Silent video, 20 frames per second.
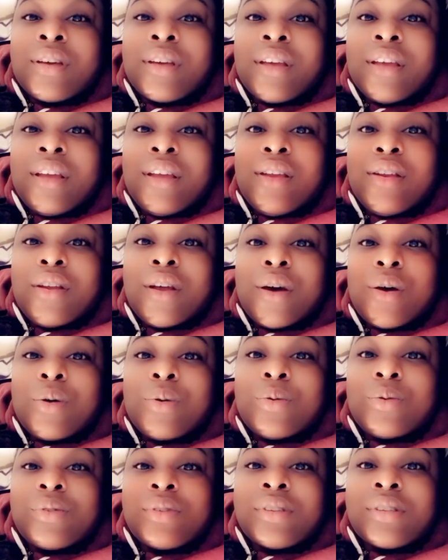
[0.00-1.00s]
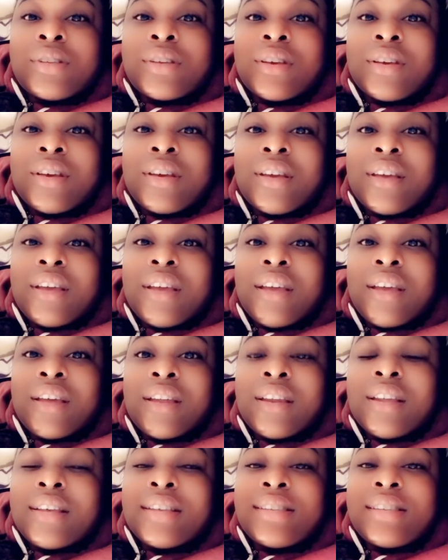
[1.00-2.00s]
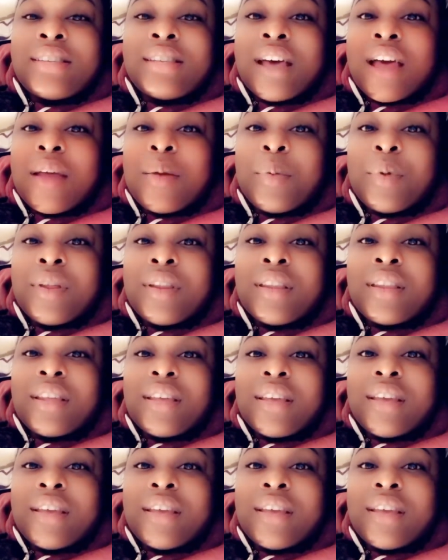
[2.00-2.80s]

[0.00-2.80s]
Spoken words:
He knows, and his timing